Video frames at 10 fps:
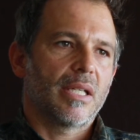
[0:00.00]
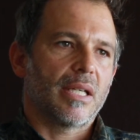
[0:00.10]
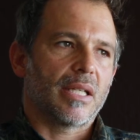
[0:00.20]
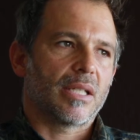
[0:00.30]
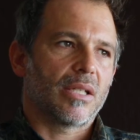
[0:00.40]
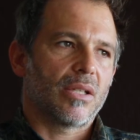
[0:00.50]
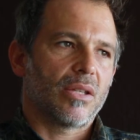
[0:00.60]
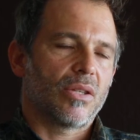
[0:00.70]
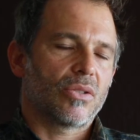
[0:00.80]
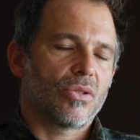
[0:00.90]
And
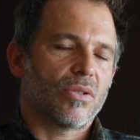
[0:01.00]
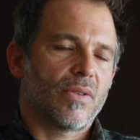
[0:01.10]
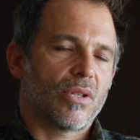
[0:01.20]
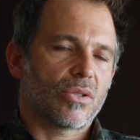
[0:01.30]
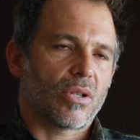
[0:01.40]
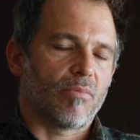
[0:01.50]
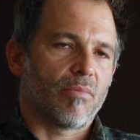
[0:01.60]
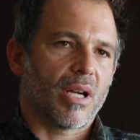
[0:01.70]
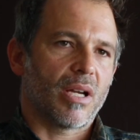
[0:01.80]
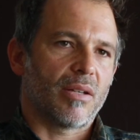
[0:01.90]
the two of those
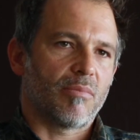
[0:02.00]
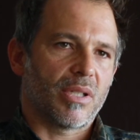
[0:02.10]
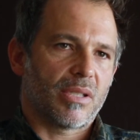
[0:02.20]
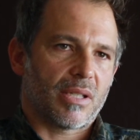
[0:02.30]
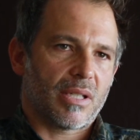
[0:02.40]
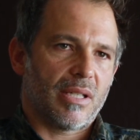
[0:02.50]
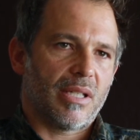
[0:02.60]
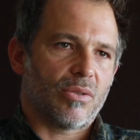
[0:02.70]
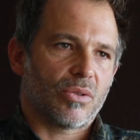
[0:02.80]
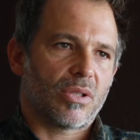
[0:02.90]
combined
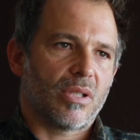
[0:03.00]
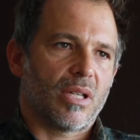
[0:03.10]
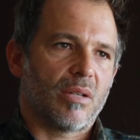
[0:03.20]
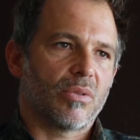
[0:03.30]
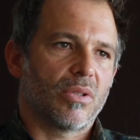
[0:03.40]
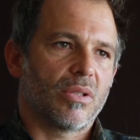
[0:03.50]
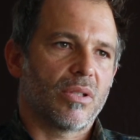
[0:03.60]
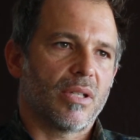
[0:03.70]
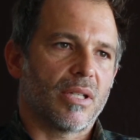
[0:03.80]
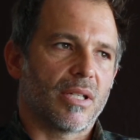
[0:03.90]
basically also enabled
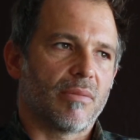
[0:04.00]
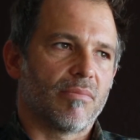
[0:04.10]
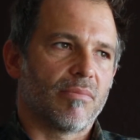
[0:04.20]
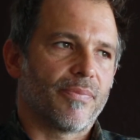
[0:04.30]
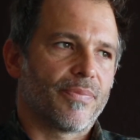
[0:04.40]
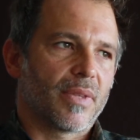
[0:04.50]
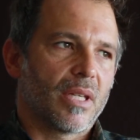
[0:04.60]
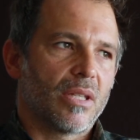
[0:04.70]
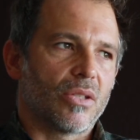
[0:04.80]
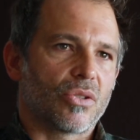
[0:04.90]

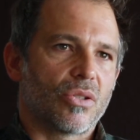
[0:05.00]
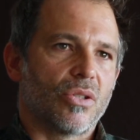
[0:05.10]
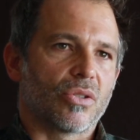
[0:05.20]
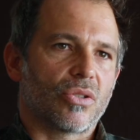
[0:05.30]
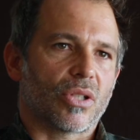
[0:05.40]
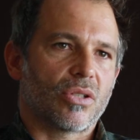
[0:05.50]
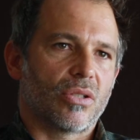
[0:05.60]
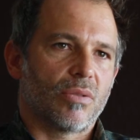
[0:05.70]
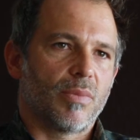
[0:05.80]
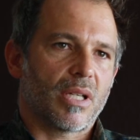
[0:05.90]
the structure
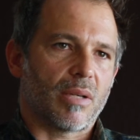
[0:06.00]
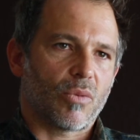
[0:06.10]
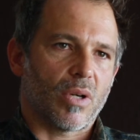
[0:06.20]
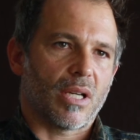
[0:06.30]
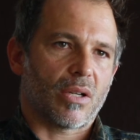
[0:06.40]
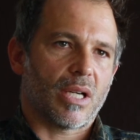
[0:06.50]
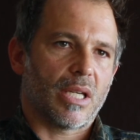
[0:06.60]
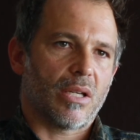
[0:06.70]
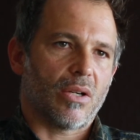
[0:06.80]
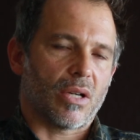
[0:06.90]
to become quite
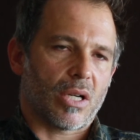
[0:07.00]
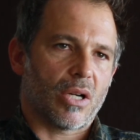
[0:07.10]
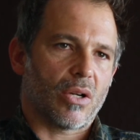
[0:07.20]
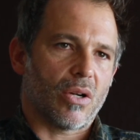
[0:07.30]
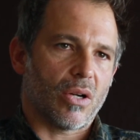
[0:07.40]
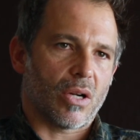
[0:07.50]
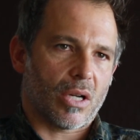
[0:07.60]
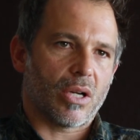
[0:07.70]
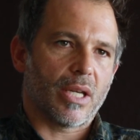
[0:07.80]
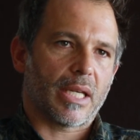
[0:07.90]

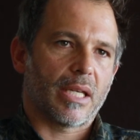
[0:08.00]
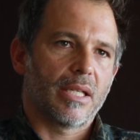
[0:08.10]
iconic.